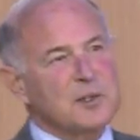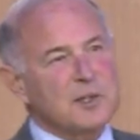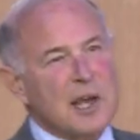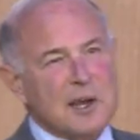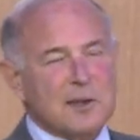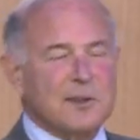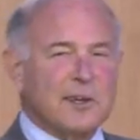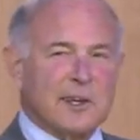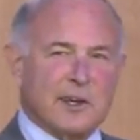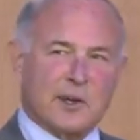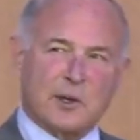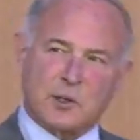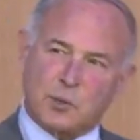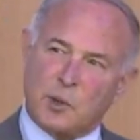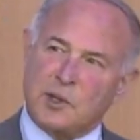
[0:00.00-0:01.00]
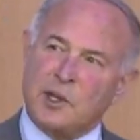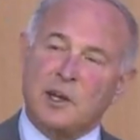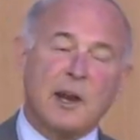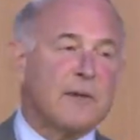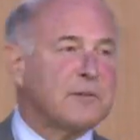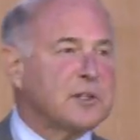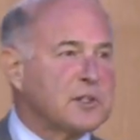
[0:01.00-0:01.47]
the second thing is
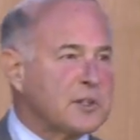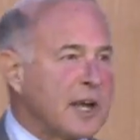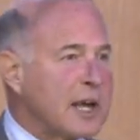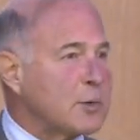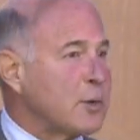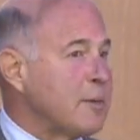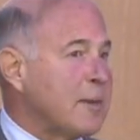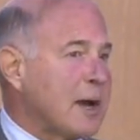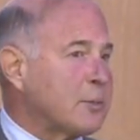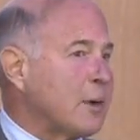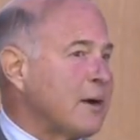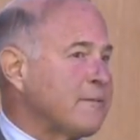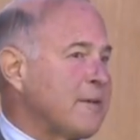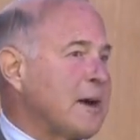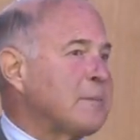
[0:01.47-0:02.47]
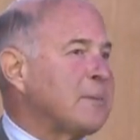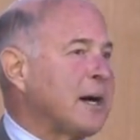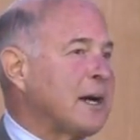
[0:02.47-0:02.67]
within every state, we might well find